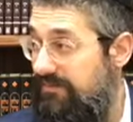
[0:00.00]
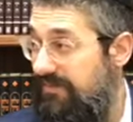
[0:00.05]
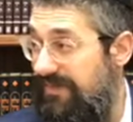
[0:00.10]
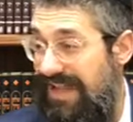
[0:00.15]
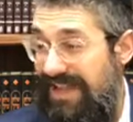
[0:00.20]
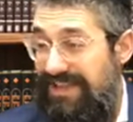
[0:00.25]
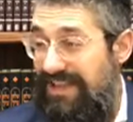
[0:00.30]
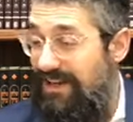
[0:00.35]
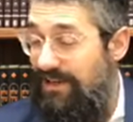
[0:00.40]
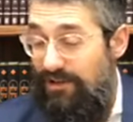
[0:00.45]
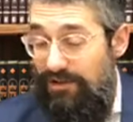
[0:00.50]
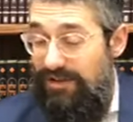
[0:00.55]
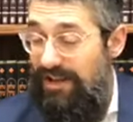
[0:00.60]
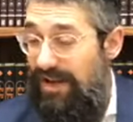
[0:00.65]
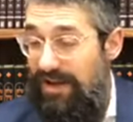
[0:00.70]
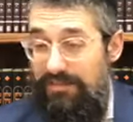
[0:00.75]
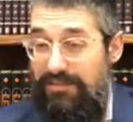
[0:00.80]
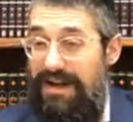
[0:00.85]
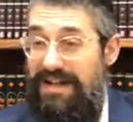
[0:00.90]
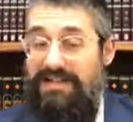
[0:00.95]
Not that it looked
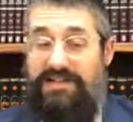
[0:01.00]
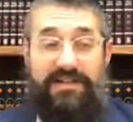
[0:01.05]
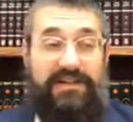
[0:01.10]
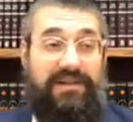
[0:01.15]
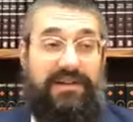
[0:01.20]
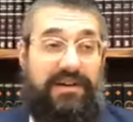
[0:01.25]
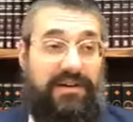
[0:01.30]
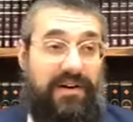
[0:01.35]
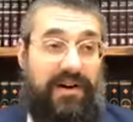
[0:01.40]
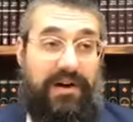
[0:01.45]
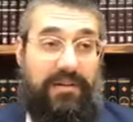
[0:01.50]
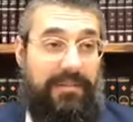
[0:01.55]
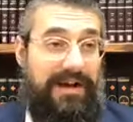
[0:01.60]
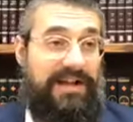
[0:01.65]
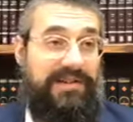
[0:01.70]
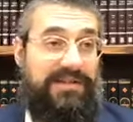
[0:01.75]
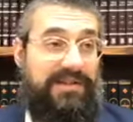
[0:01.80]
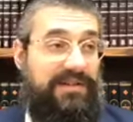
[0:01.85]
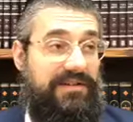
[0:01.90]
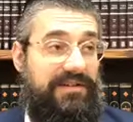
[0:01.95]
like a matzah or uh, our
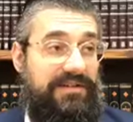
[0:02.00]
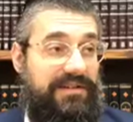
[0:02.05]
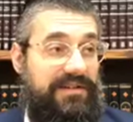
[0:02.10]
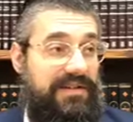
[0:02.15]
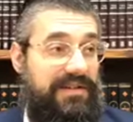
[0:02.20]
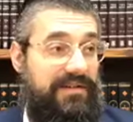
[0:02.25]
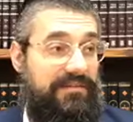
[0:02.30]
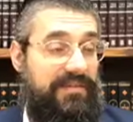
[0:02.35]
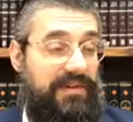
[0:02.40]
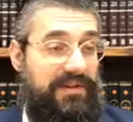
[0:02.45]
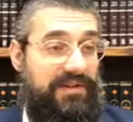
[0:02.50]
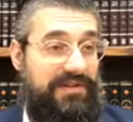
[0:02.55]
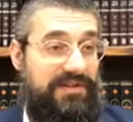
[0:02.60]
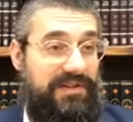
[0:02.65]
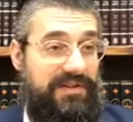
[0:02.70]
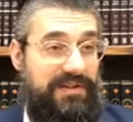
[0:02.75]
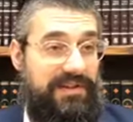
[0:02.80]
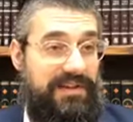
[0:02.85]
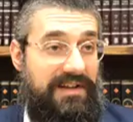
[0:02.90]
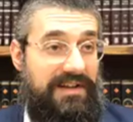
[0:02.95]
matzah,
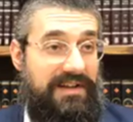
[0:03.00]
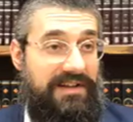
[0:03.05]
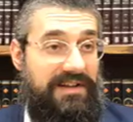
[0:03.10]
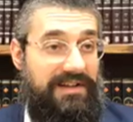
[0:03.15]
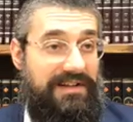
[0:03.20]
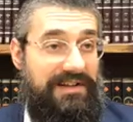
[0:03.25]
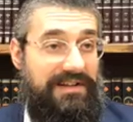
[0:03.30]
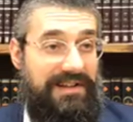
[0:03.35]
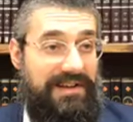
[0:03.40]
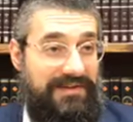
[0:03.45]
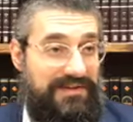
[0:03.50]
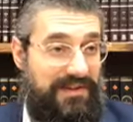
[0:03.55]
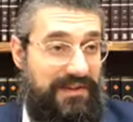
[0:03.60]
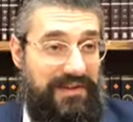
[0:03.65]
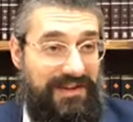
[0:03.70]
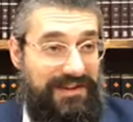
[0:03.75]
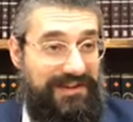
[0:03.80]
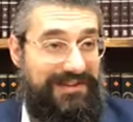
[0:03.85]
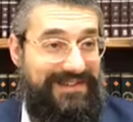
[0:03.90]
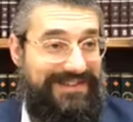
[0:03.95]
because here's the
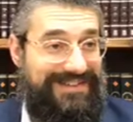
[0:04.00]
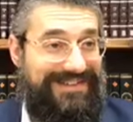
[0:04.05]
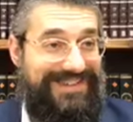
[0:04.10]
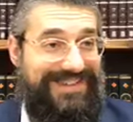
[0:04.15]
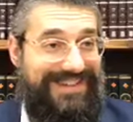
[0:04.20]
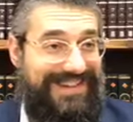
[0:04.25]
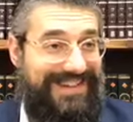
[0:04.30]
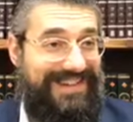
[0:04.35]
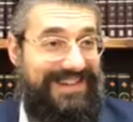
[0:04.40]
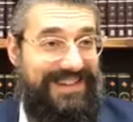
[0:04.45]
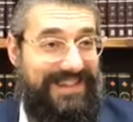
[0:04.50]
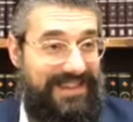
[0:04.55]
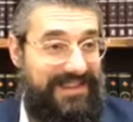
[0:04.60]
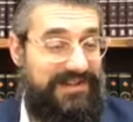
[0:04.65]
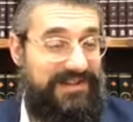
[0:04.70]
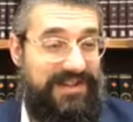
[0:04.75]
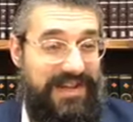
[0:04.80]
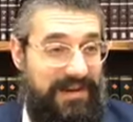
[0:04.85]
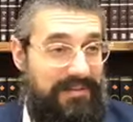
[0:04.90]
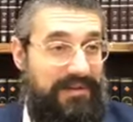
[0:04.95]
thing:
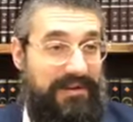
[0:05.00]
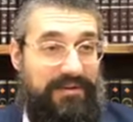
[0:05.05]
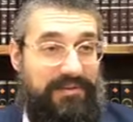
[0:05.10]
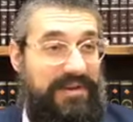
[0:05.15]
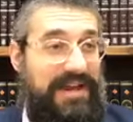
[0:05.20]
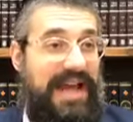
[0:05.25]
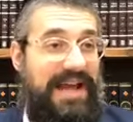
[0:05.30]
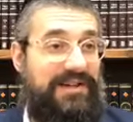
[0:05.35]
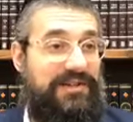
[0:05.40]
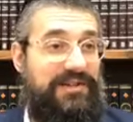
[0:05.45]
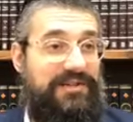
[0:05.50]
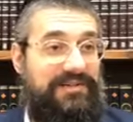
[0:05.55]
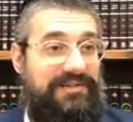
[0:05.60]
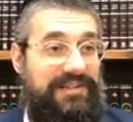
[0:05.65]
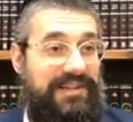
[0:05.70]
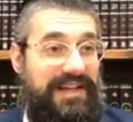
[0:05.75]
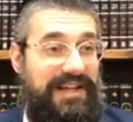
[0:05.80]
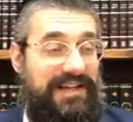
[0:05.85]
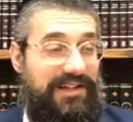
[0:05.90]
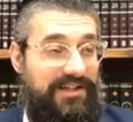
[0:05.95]
this chemical reaction
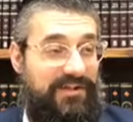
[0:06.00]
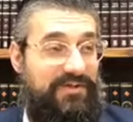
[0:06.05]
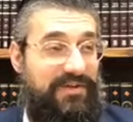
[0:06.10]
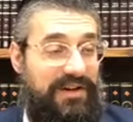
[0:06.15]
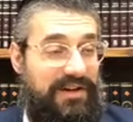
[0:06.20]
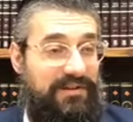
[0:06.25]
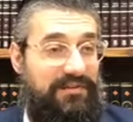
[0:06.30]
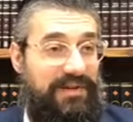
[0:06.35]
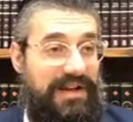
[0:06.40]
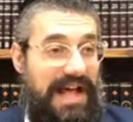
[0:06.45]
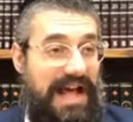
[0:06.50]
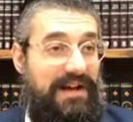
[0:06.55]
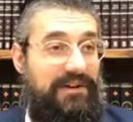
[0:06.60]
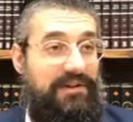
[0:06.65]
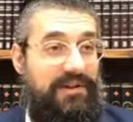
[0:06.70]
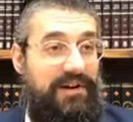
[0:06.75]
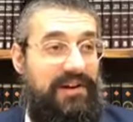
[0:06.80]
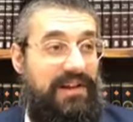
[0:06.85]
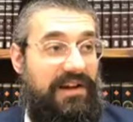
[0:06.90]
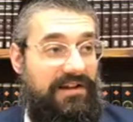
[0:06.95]
that gets triggered when
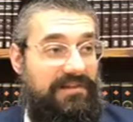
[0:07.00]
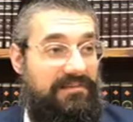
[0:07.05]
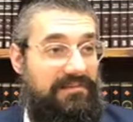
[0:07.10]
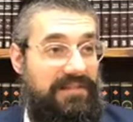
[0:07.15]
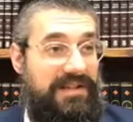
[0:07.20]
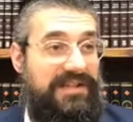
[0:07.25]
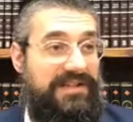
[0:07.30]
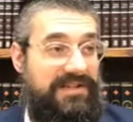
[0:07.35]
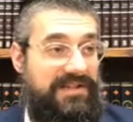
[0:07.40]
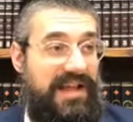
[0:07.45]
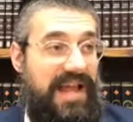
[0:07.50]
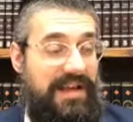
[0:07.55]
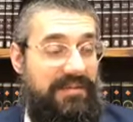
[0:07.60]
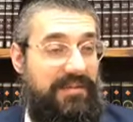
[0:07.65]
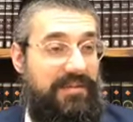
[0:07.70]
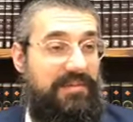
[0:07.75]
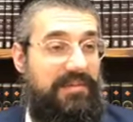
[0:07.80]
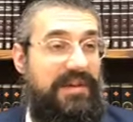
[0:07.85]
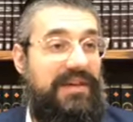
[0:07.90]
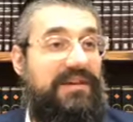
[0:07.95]
alkaline meets
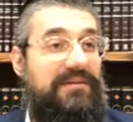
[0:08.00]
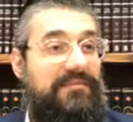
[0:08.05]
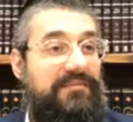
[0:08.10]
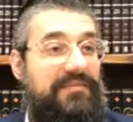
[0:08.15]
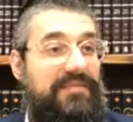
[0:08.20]
MEB,